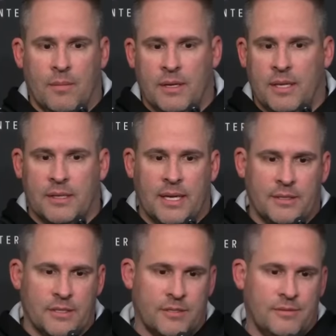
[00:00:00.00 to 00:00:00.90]
I think
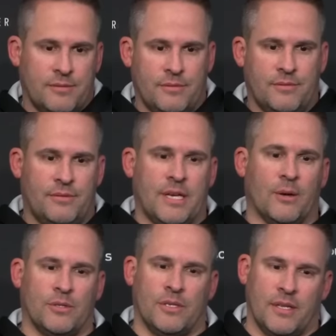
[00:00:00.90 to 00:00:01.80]
that just
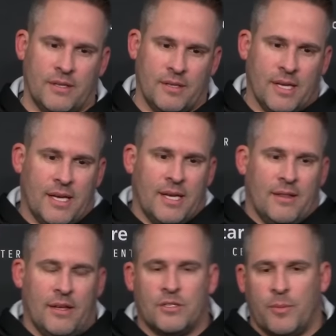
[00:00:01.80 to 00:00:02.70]
tells you that
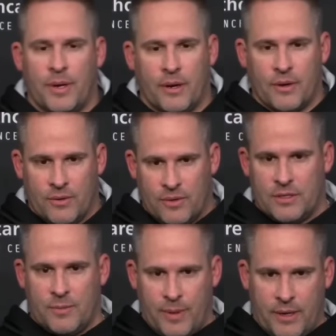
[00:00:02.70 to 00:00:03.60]
there's a bigger
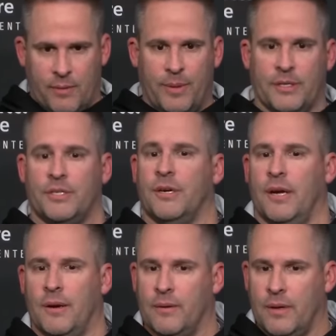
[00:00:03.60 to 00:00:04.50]
picture
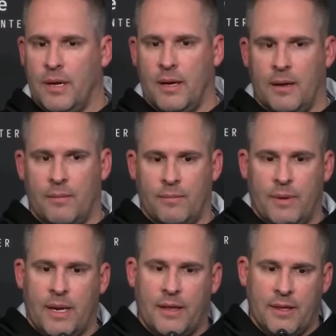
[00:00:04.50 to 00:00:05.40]
here,
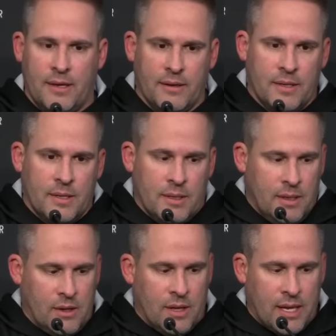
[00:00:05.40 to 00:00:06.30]
and I think,
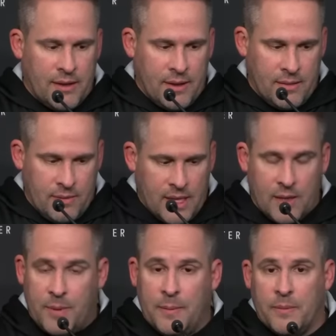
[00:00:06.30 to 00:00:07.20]
you know, a lot
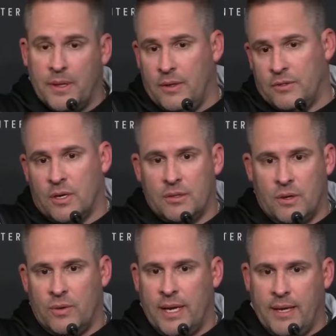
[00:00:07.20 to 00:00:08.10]
of the people that you saw
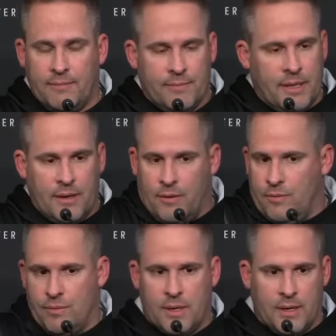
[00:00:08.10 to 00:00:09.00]
donate, you know,